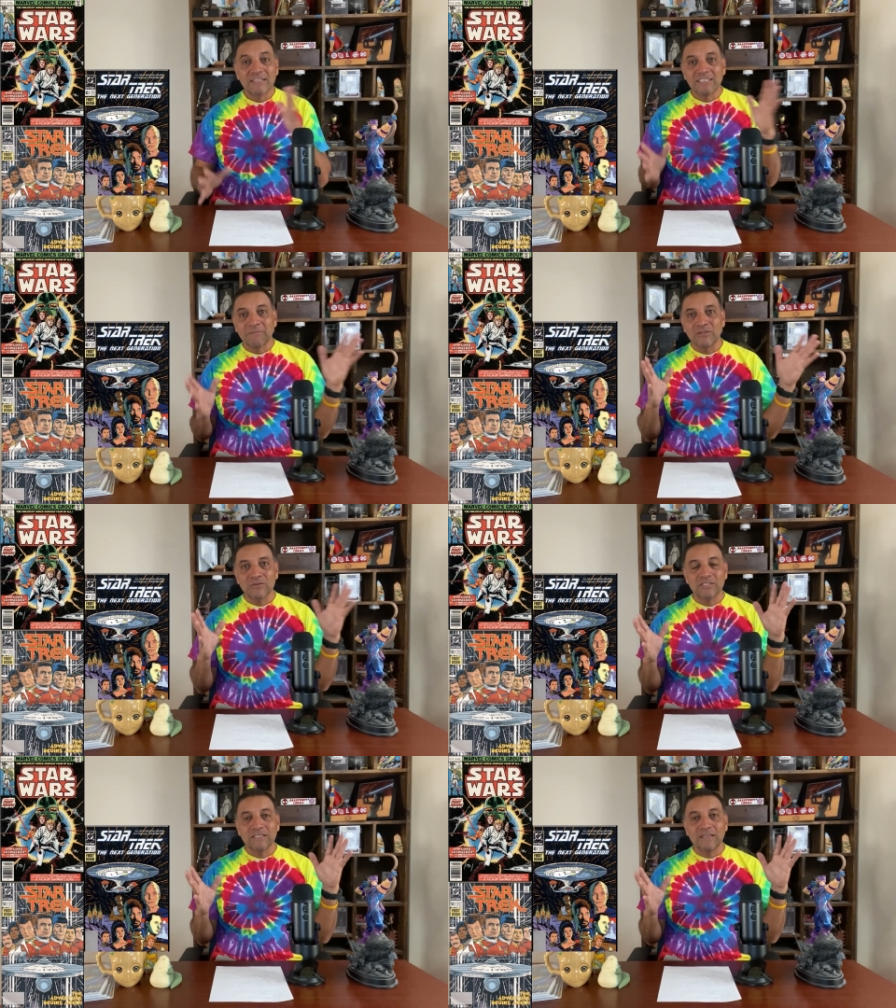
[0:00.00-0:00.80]
Some of
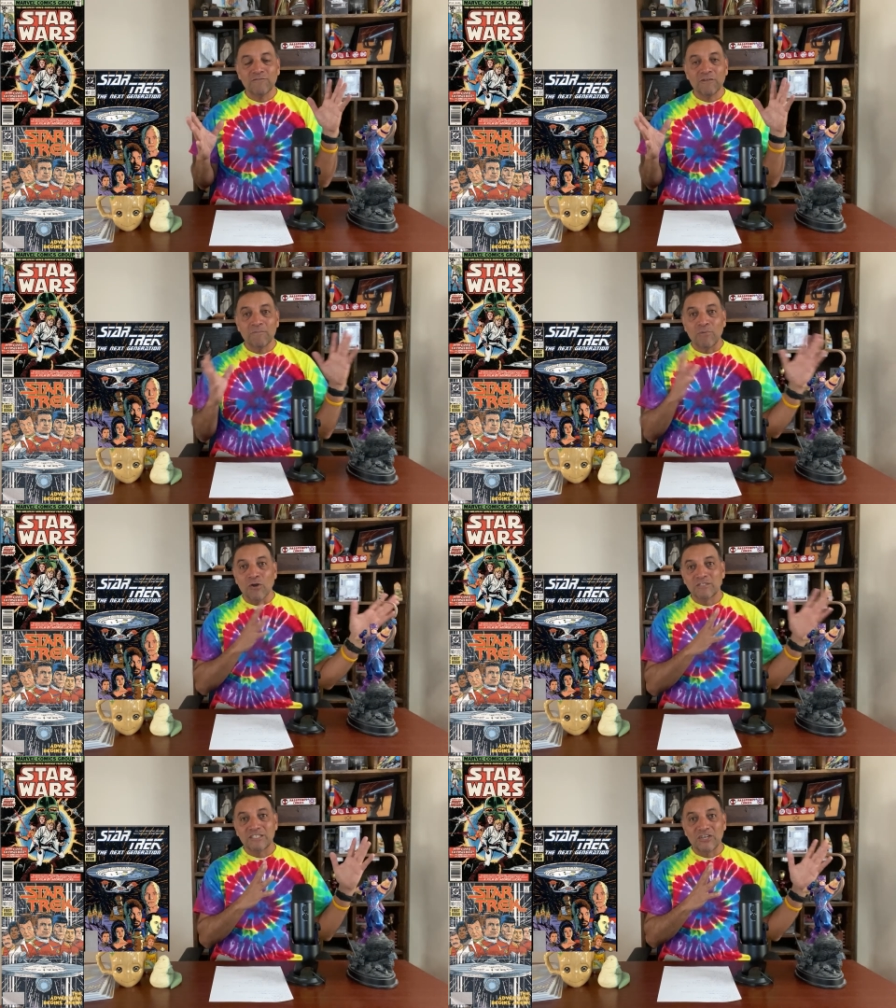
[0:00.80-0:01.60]
those from
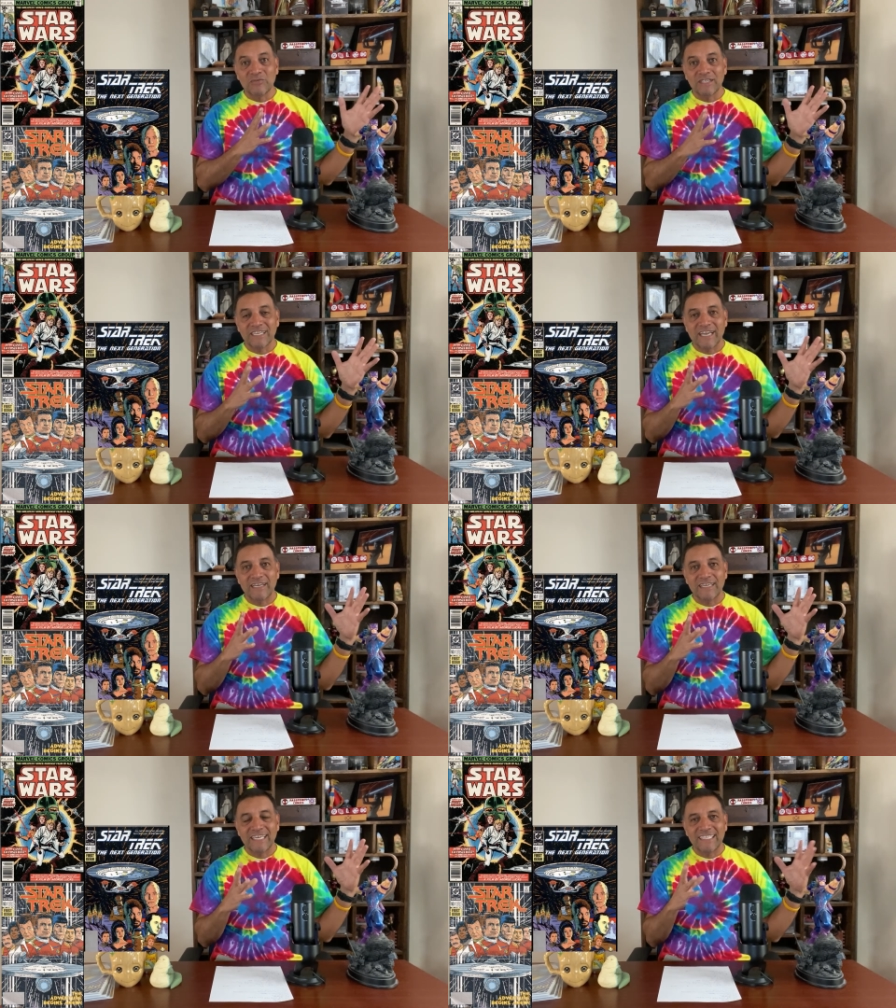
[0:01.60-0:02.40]
both series
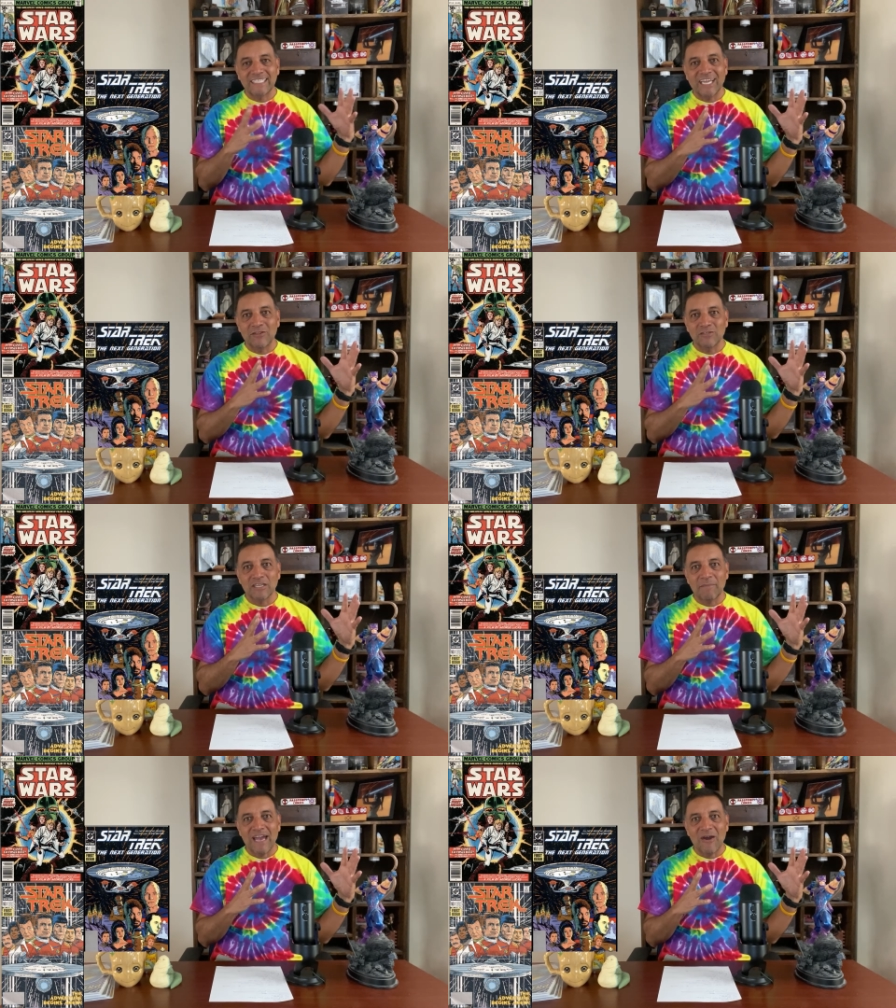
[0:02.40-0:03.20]
kind of get together
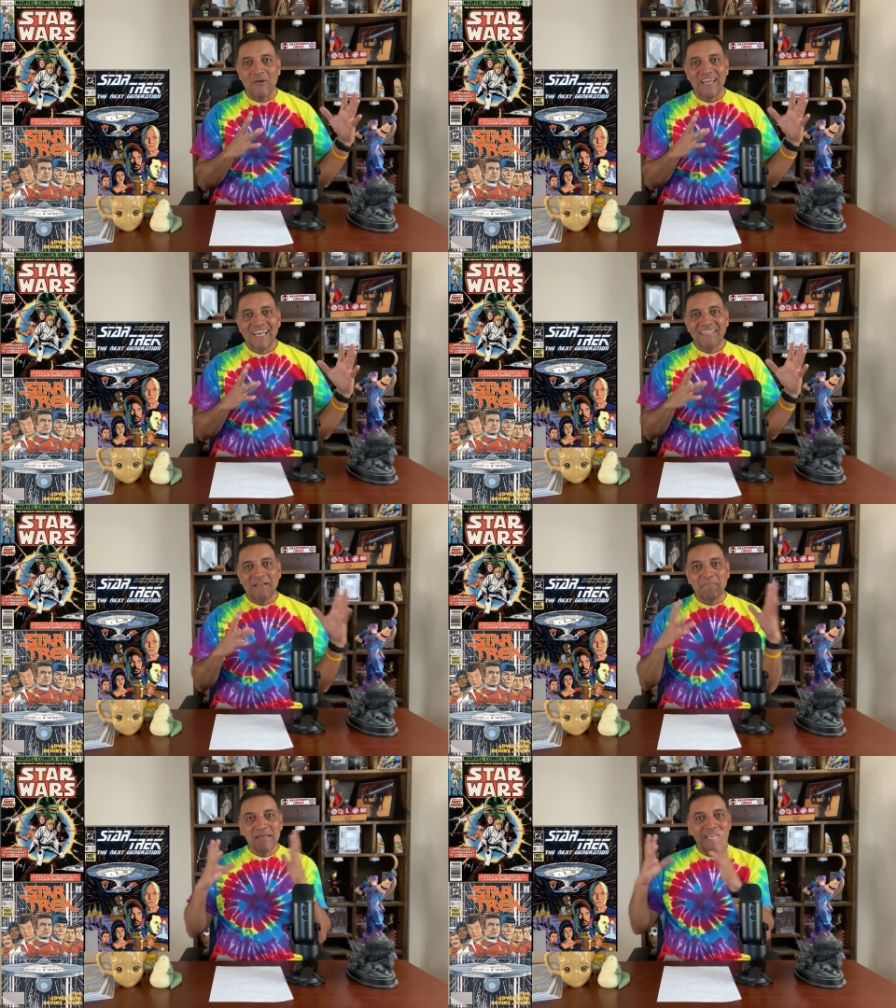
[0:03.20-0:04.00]
somehow and
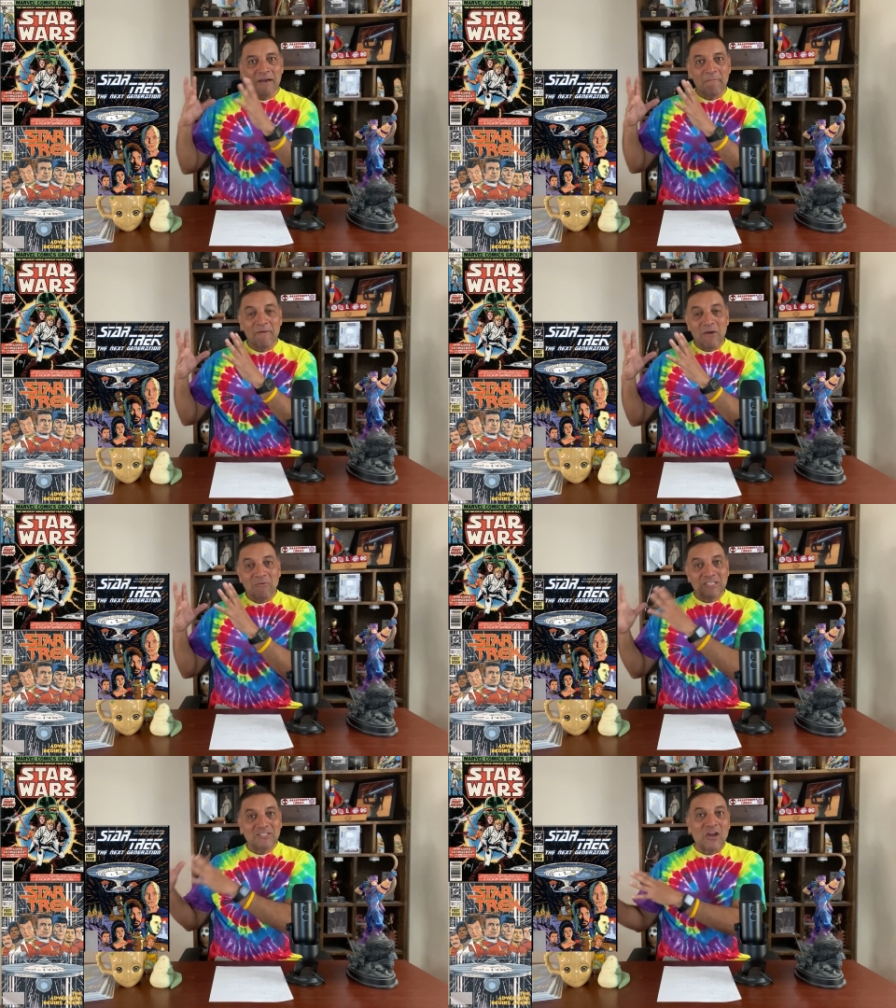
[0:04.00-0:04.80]
then meet up
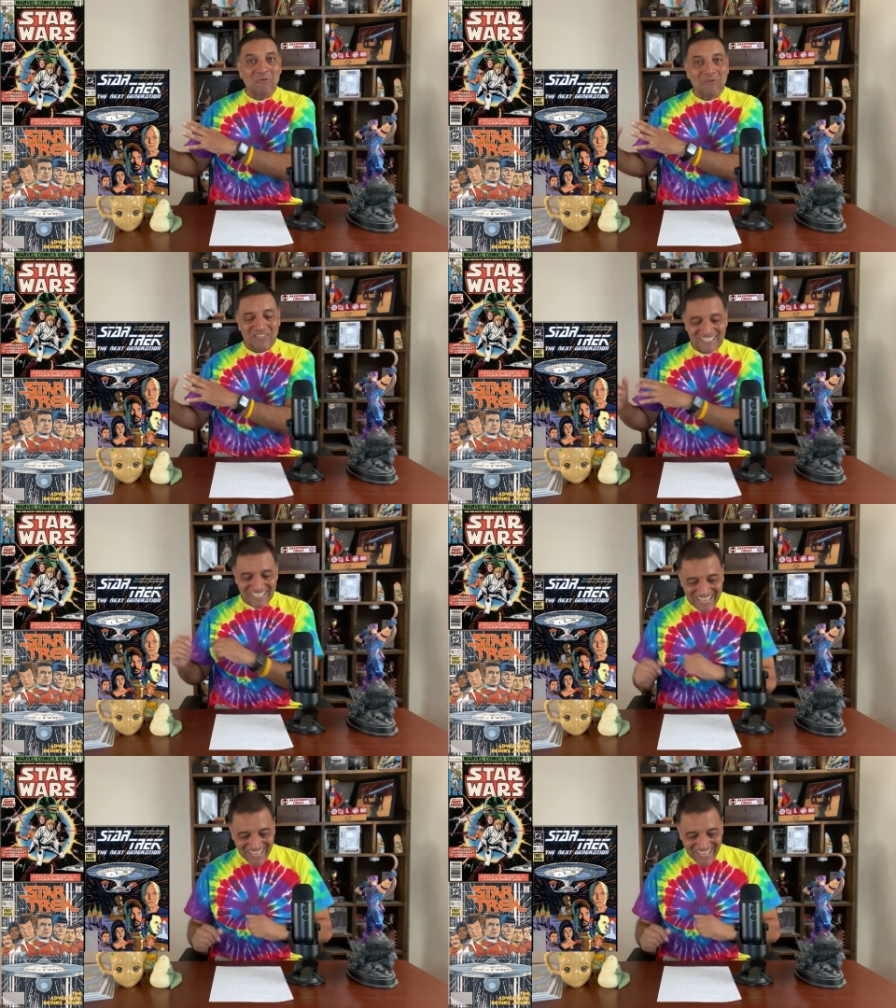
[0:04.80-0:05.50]
with Star Wars.